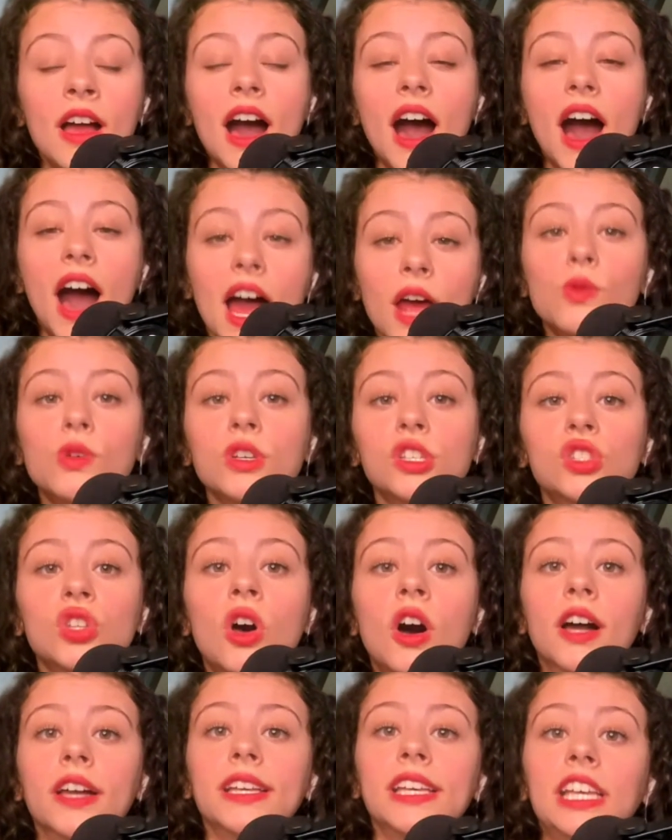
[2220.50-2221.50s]
I was
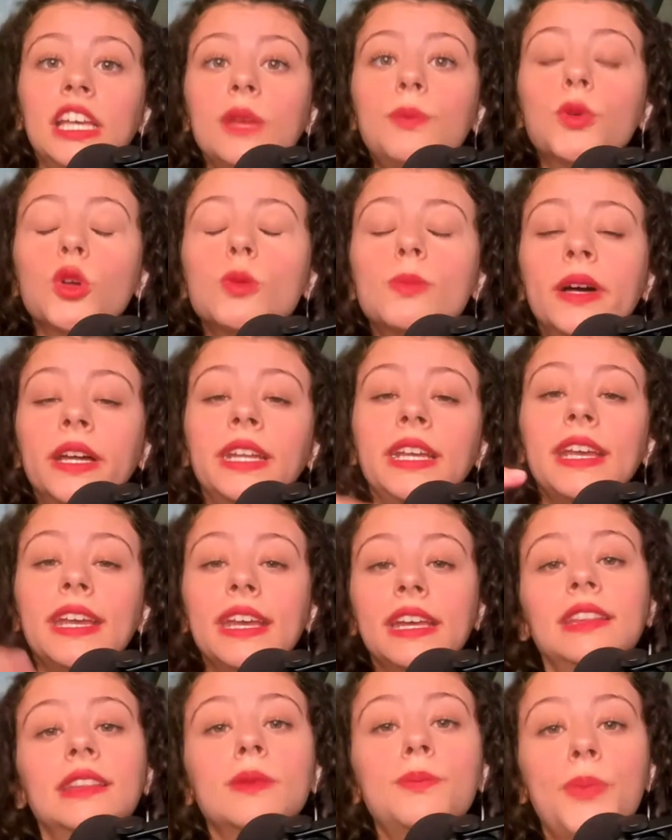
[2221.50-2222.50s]
taught, keep your money
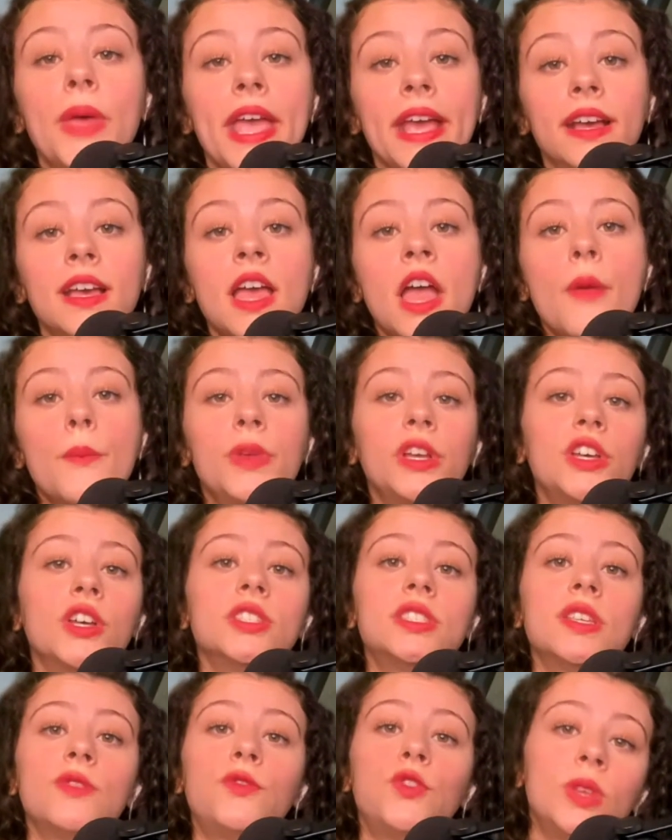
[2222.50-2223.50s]
in the bank because
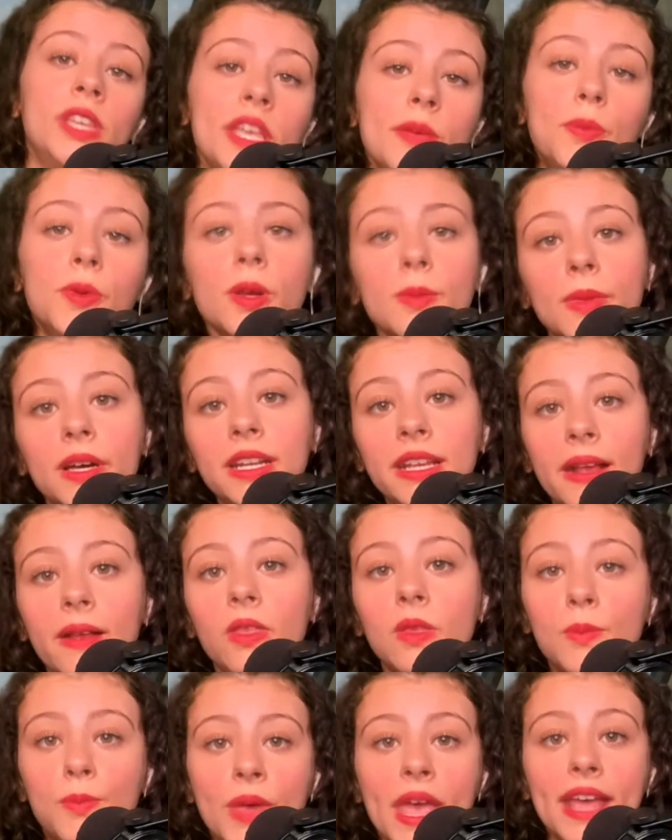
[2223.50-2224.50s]
if you keep your money in
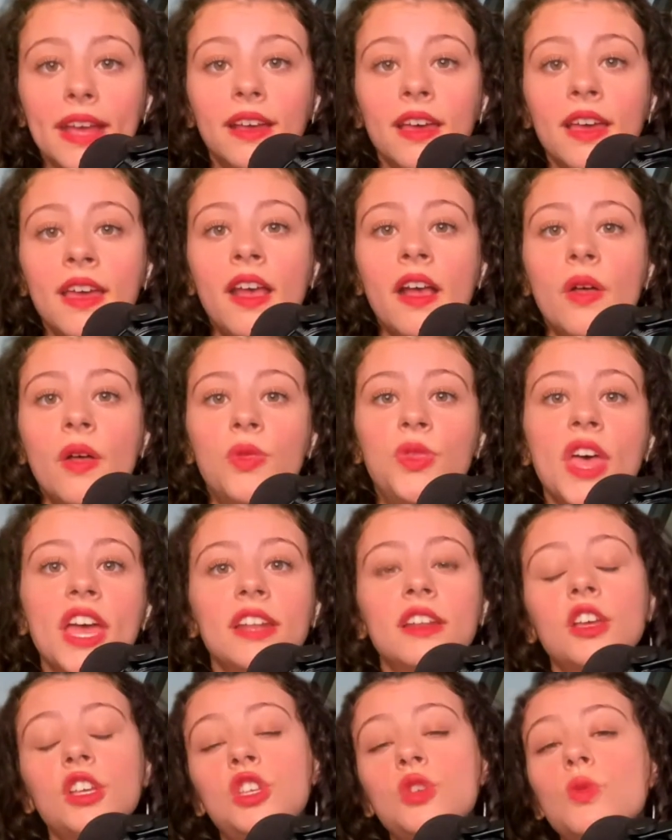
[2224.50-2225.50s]
the bank, then
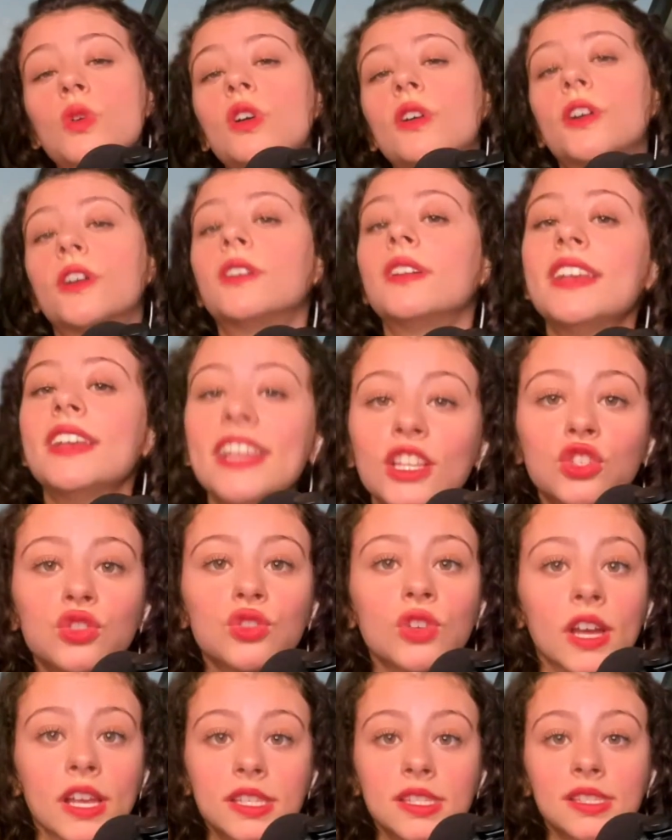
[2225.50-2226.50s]
you will earn
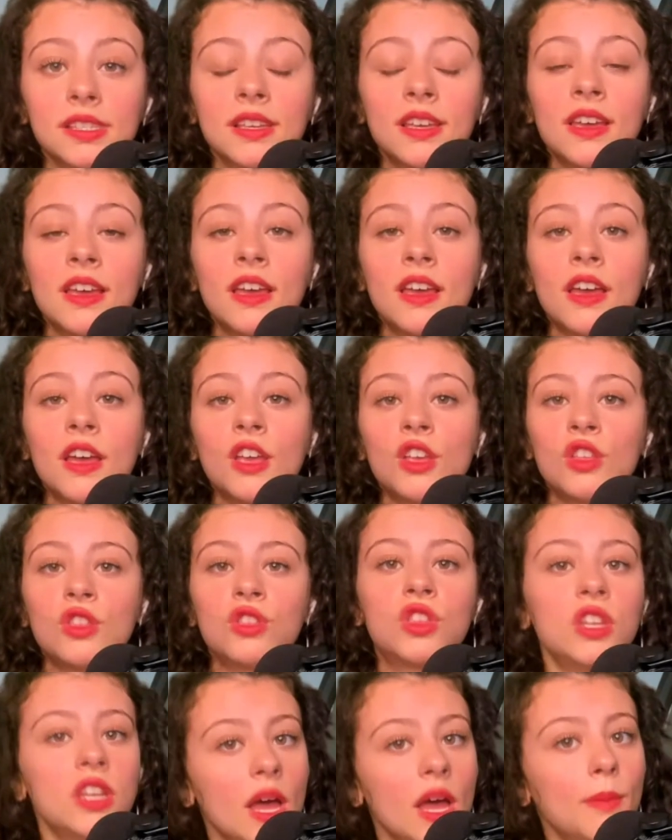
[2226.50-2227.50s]
interest.
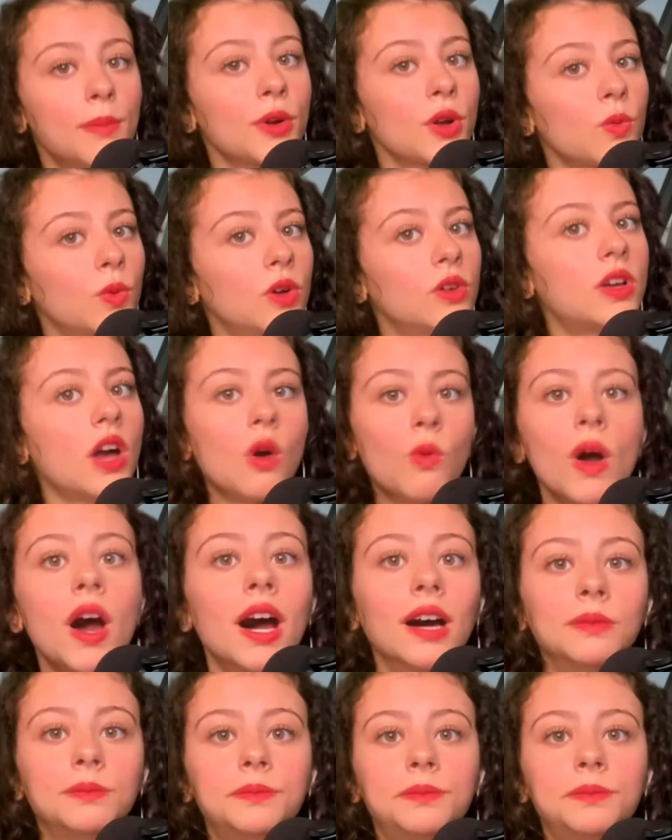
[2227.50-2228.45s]
The number will go up.